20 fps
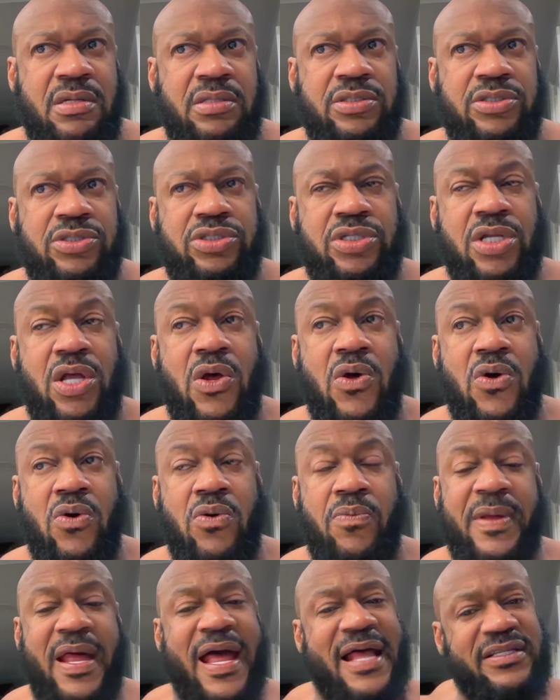
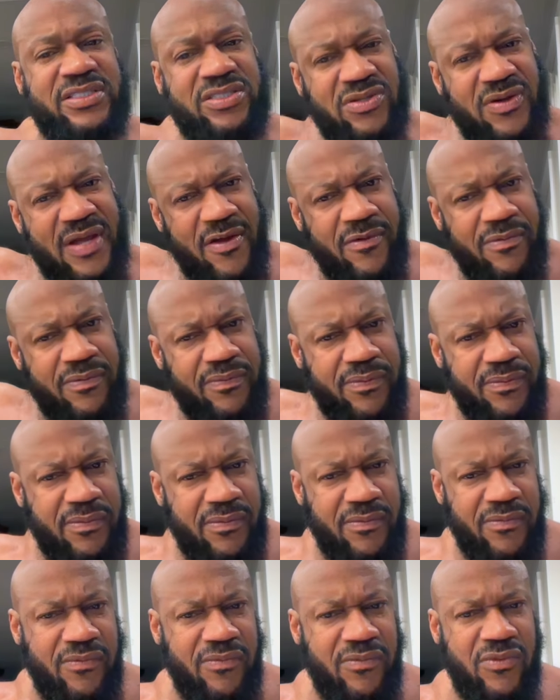So, but I still have,
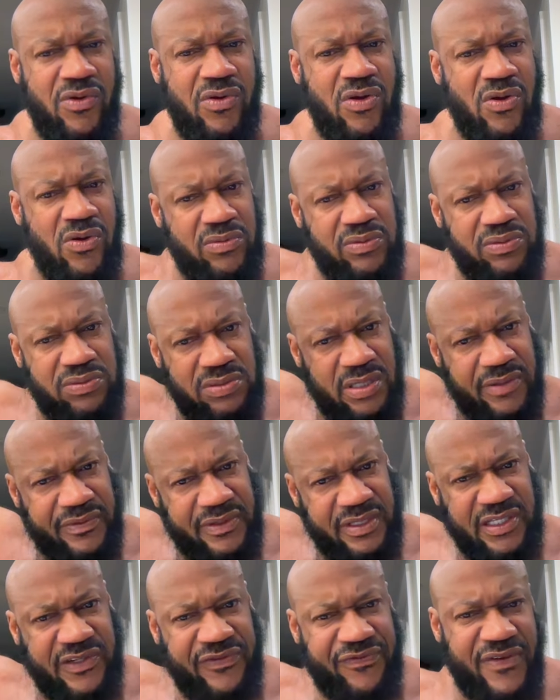you know,
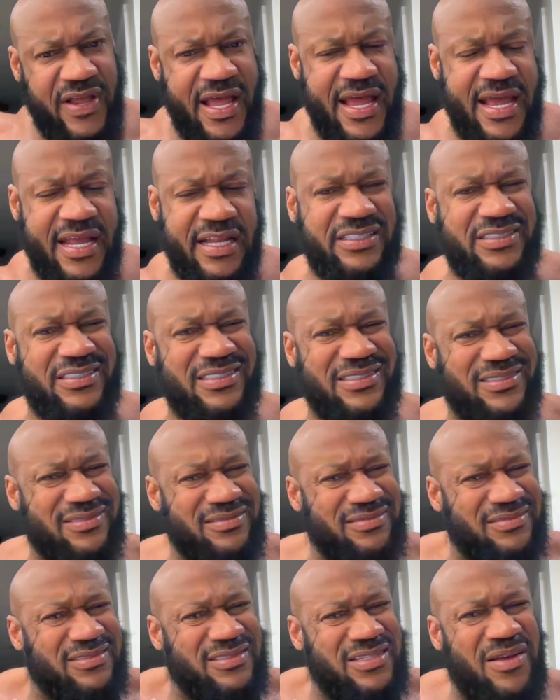everything's fine. It's
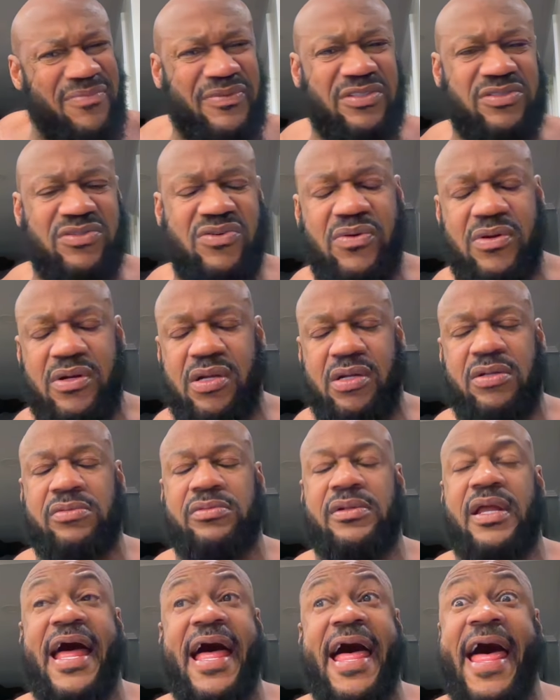just something's going
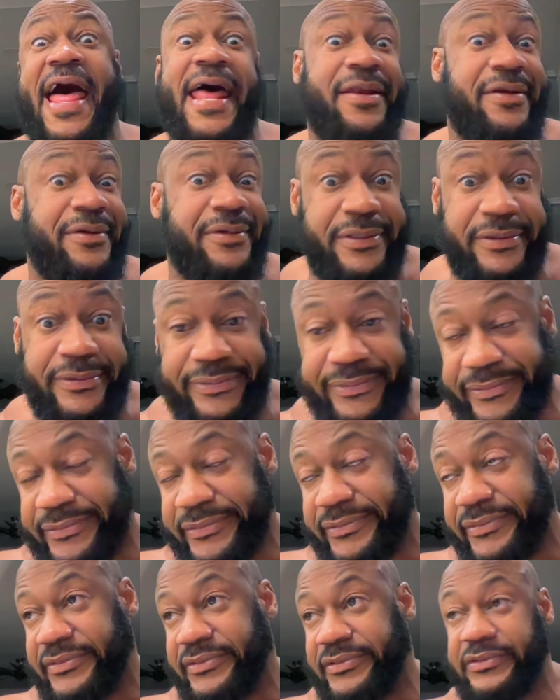on. I don't
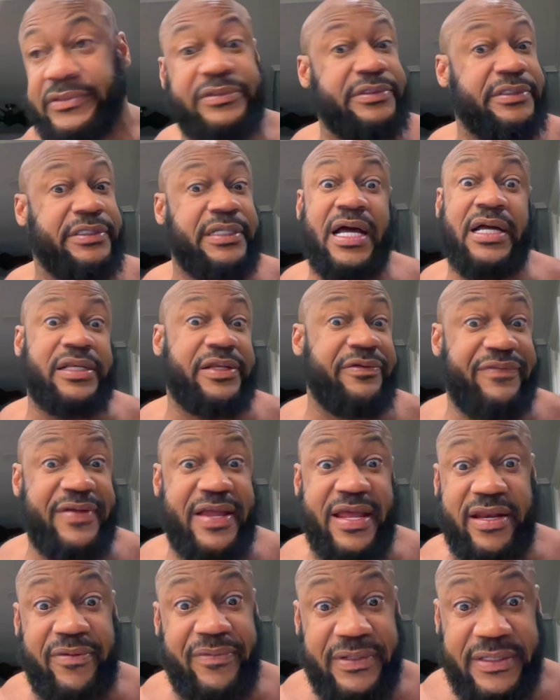know. Mm, go to the doctor and
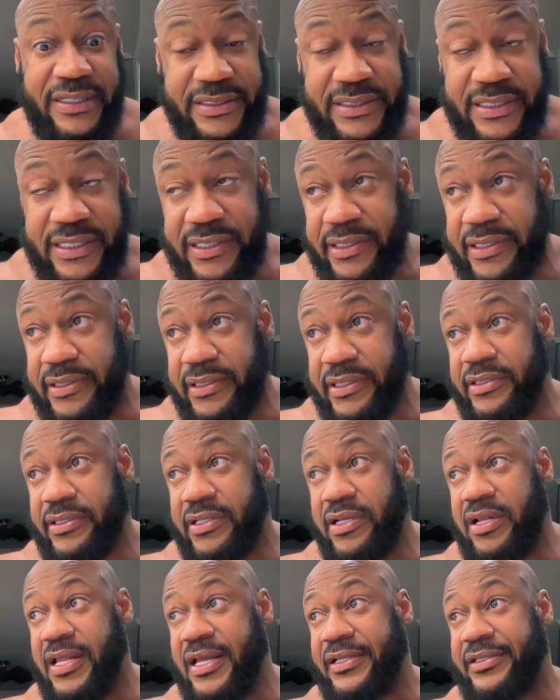find out what they say. That's
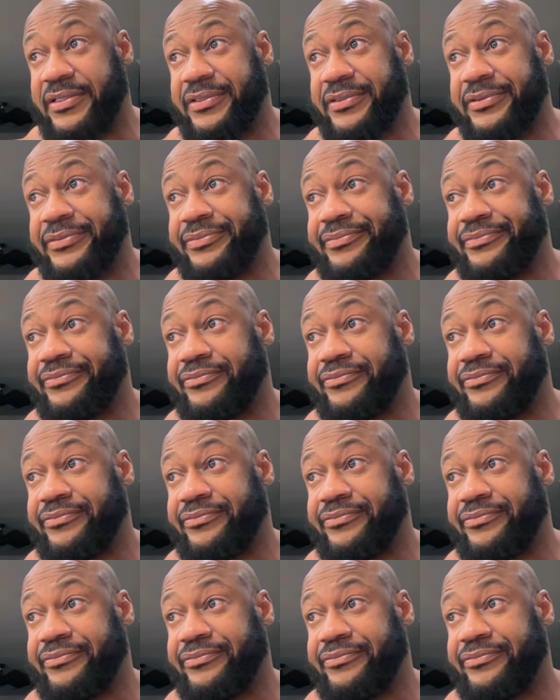all I can do.